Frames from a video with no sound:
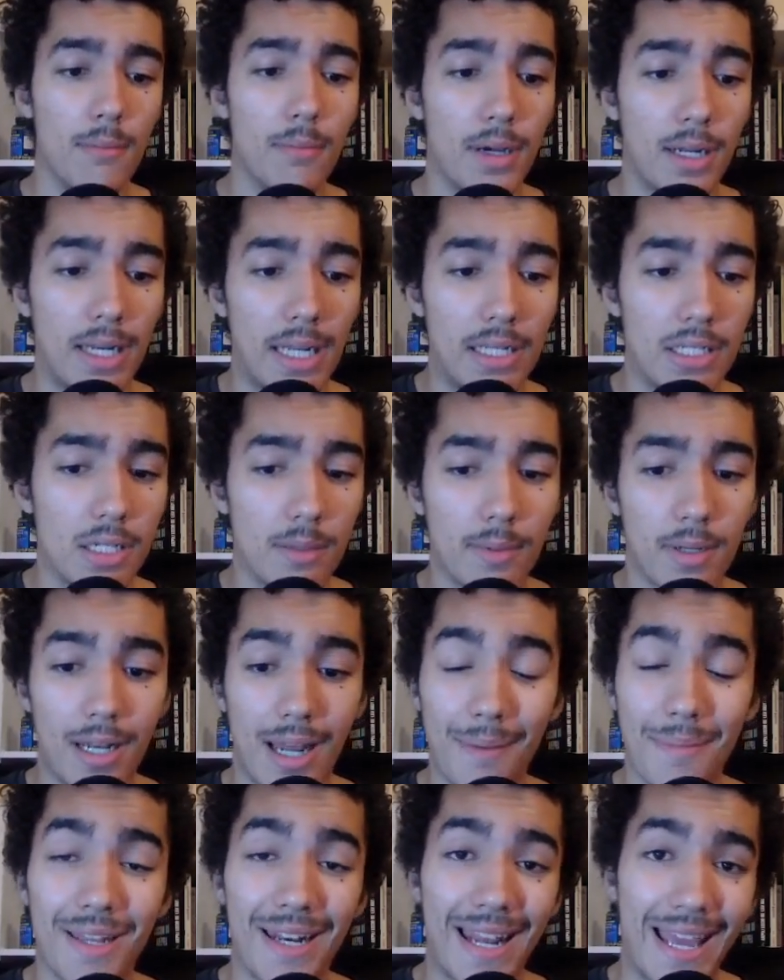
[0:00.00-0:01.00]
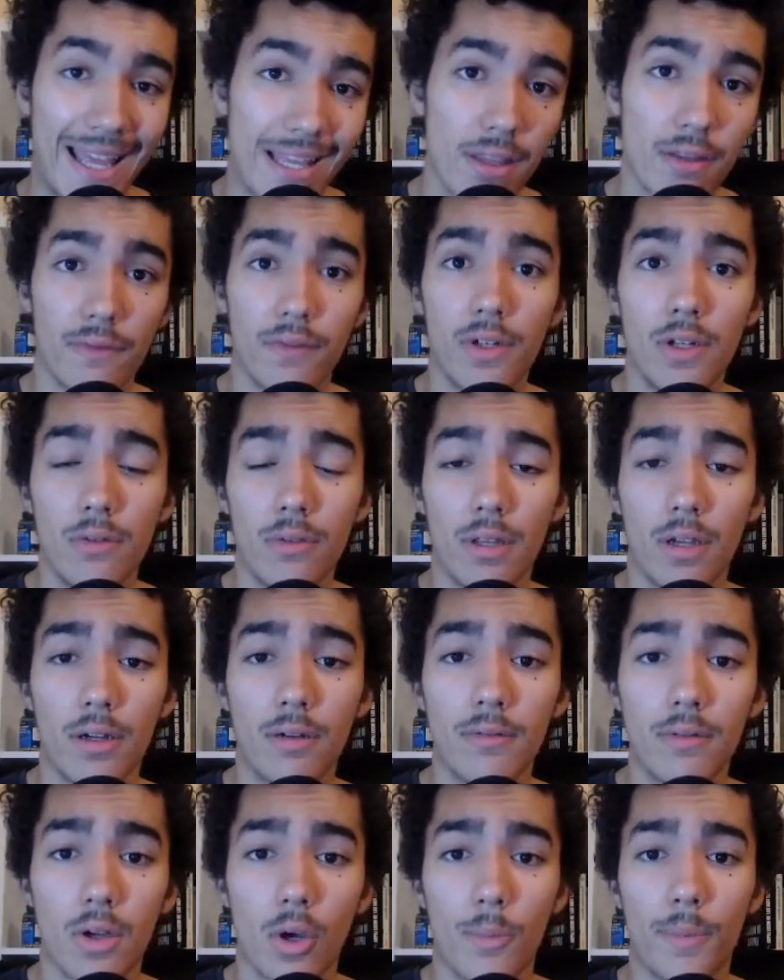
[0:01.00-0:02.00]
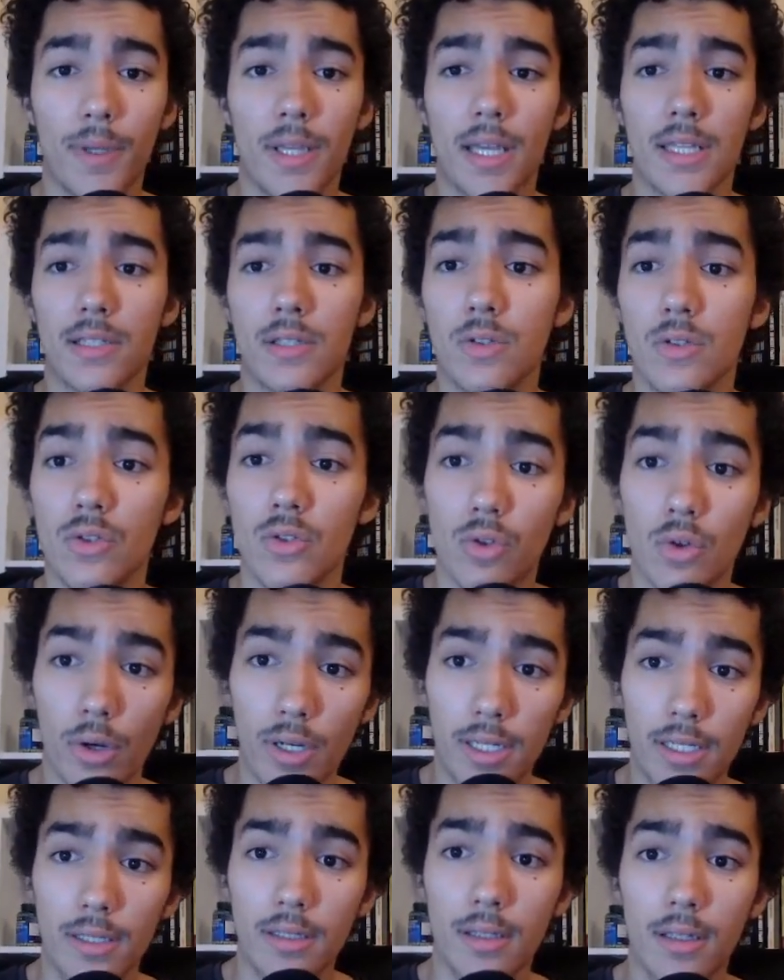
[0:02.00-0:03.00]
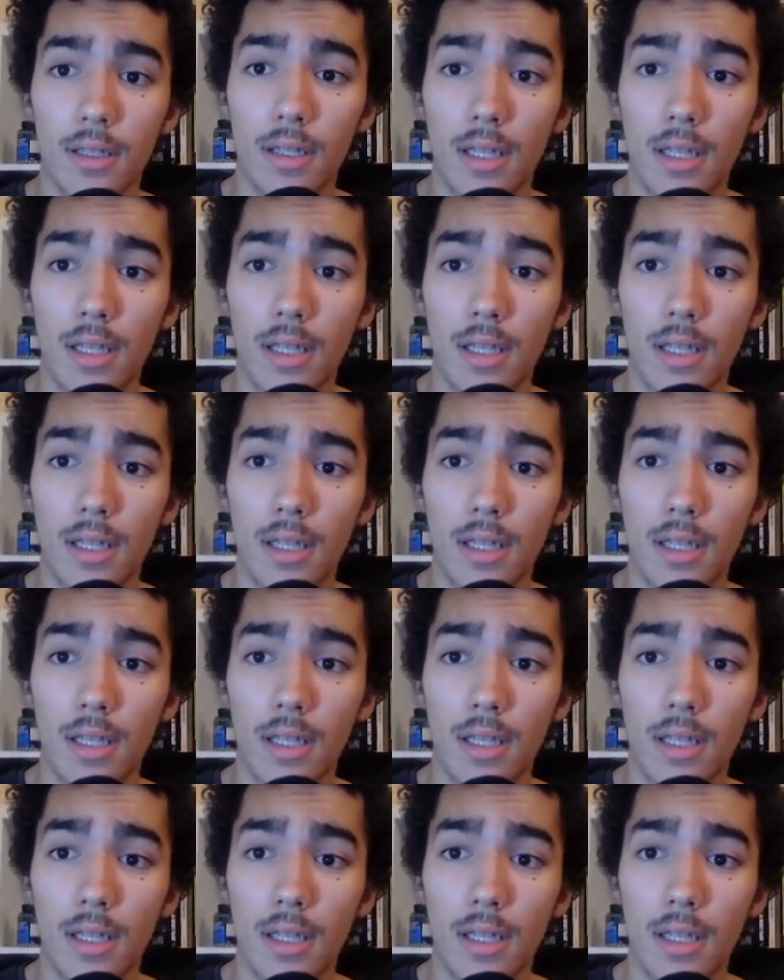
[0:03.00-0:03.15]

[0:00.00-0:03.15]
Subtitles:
But ladies and gentlemen, I'm gonna end the video there. I hope you guys enjoyed it.